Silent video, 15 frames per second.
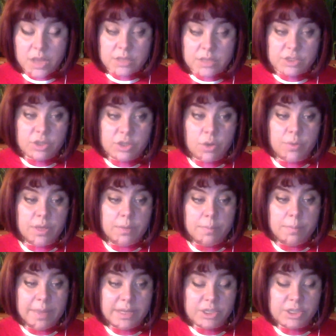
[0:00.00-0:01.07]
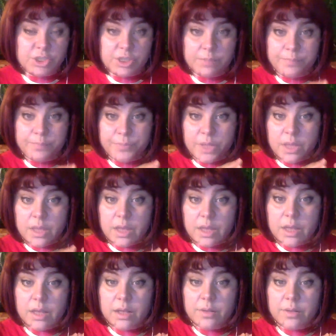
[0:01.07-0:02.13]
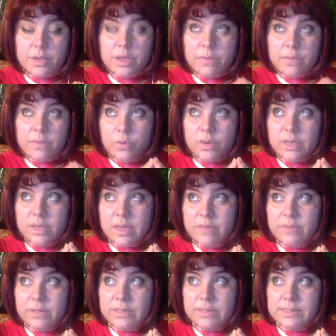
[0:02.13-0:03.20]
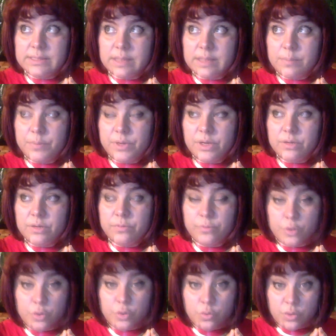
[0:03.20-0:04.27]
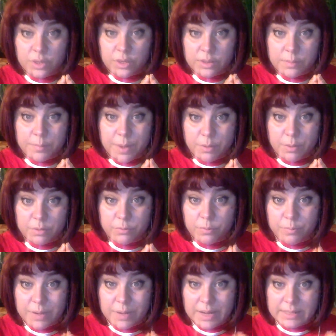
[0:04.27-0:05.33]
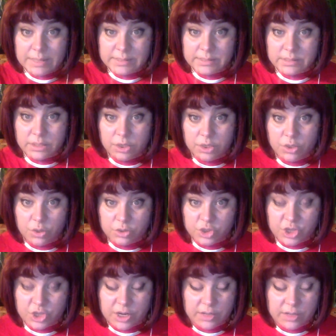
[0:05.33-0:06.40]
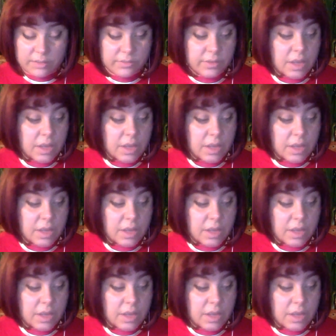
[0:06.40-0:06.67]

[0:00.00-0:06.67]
So imagine if you're having this happening for you in a powerful place in your chart,